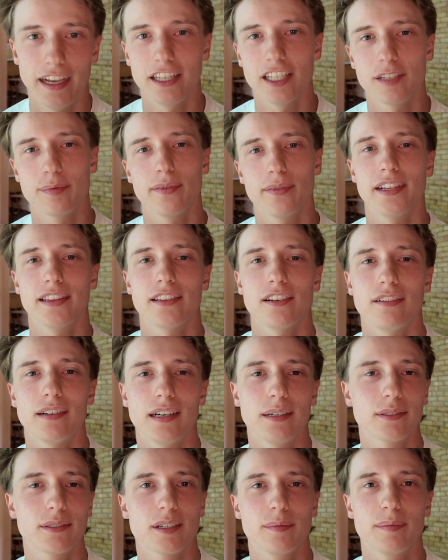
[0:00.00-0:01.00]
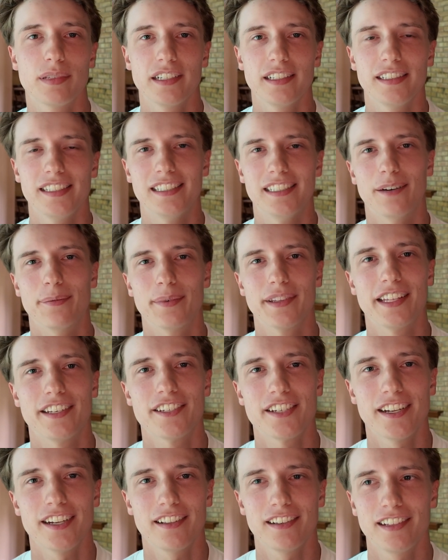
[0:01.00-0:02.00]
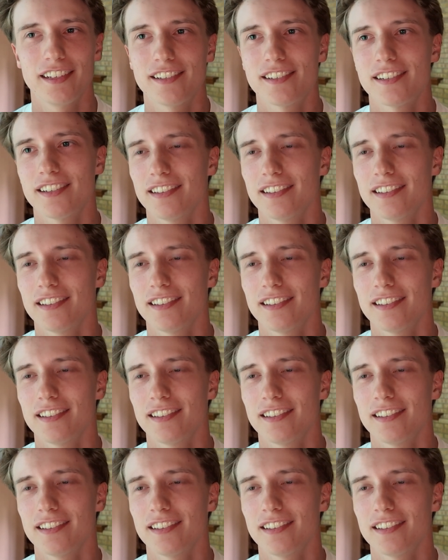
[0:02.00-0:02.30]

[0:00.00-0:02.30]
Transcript: At this point though, I was completely done with the challenge.